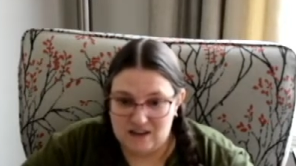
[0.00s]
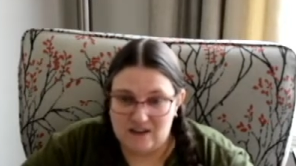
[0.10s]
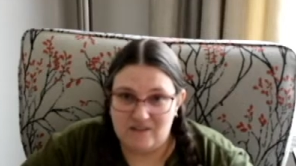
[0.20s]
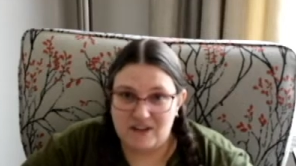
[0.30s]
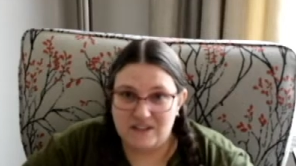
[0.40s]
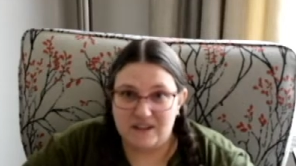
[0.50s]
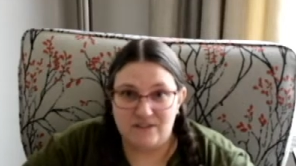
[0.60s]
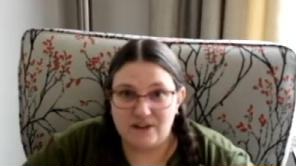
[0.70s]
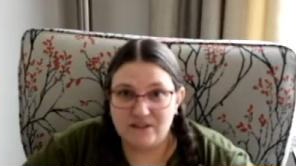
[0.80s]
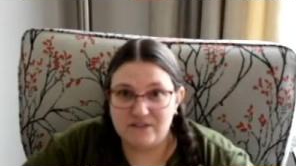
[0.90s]
I've had to
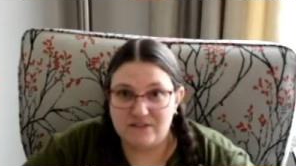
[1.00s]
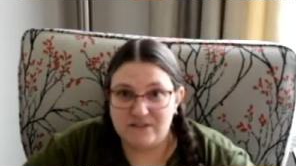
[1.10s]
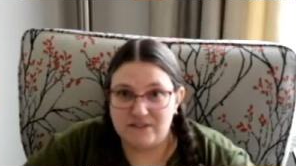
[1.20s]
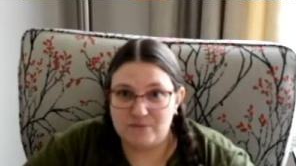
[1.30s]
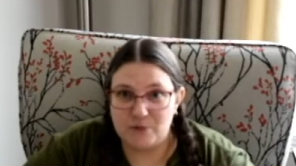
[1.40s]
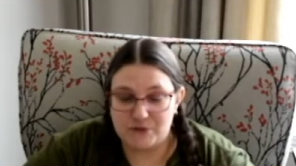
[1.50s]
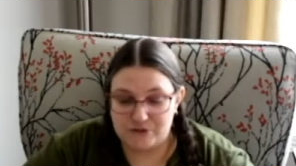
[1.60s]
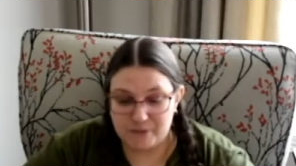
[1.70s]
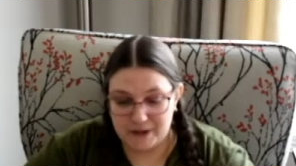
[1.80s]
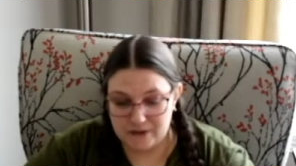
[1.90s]
get rid of most
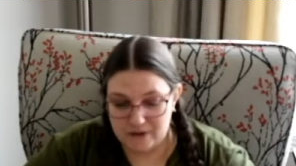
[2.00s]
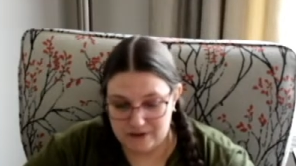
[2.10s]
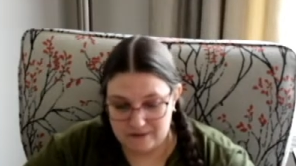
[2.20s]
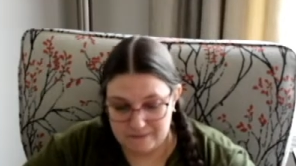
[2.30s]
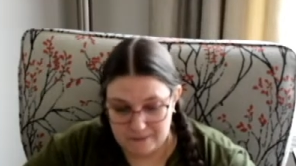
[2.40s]
of my clothing.